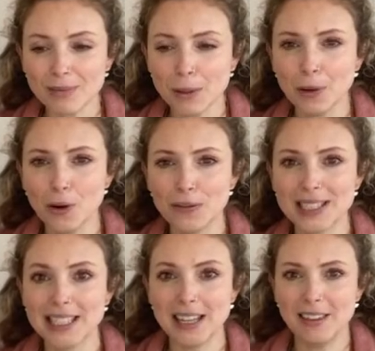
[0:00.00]
but
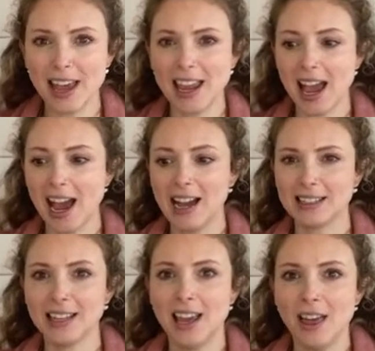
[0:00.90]
obviously they
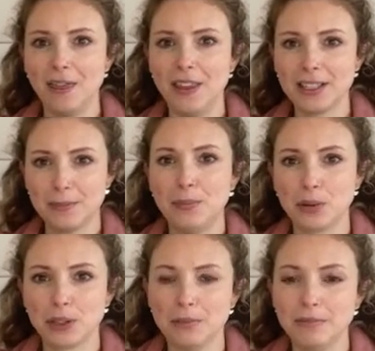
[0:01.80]
had this
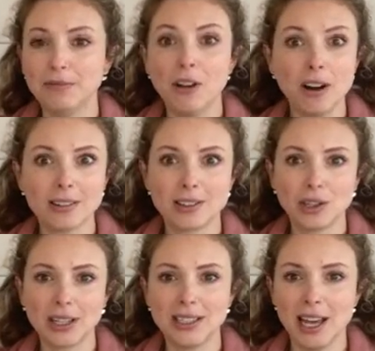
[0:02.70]
bottom vase to
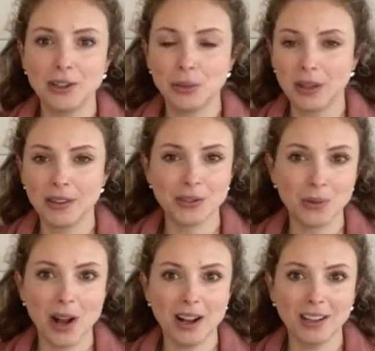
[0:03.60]
contend with as
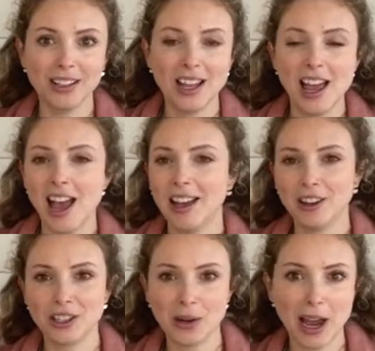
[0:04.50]
well, and
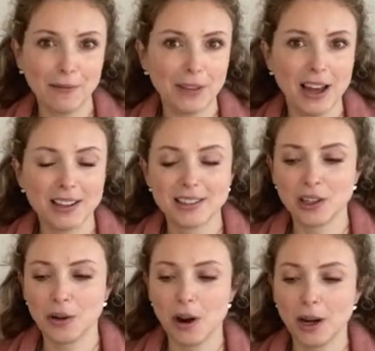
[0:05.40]
I don't have that.
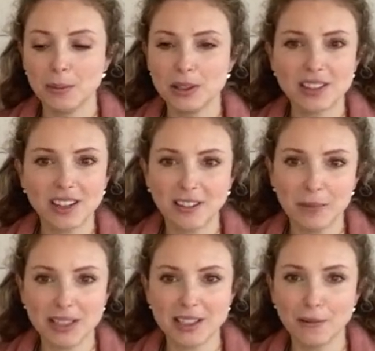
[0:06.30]
So I'm just gonna give
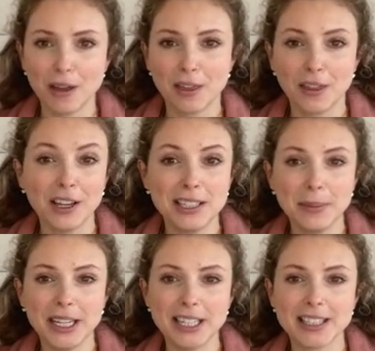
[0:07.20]
myself 30
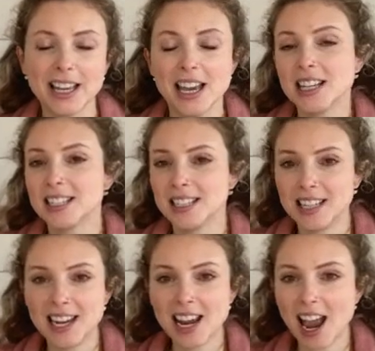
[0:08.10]
minutes,
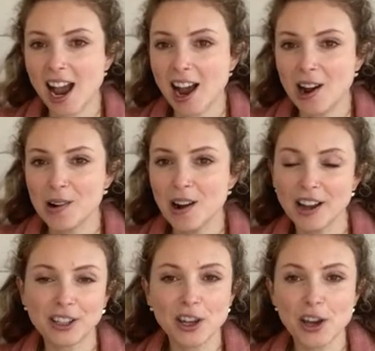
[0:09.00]
see how
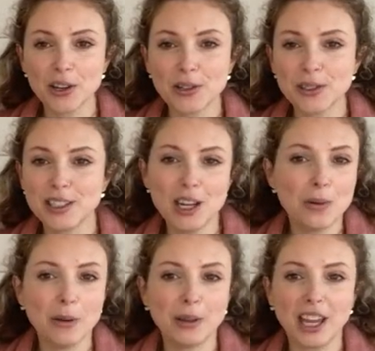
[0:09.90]
I go, see
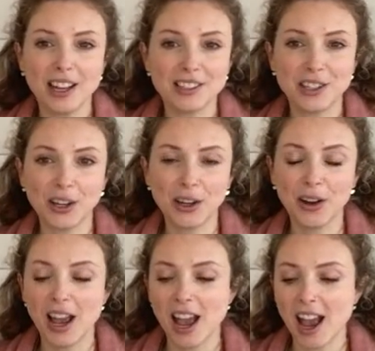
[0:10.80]
where we get
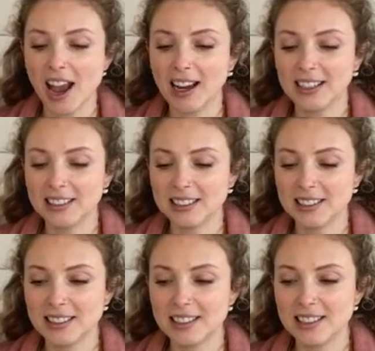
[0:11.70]
to,
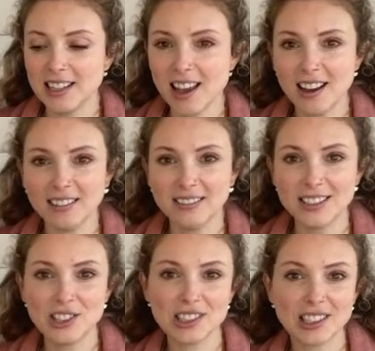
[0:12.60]
and yeah,
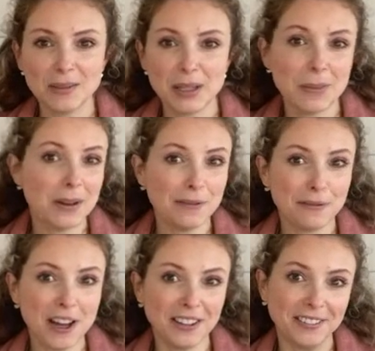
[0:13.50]
it's just gonna be a bit of
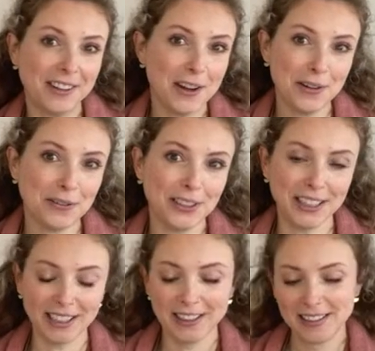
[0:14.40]
fun,
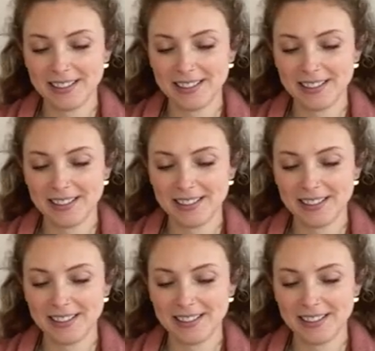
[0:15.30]
hopefully.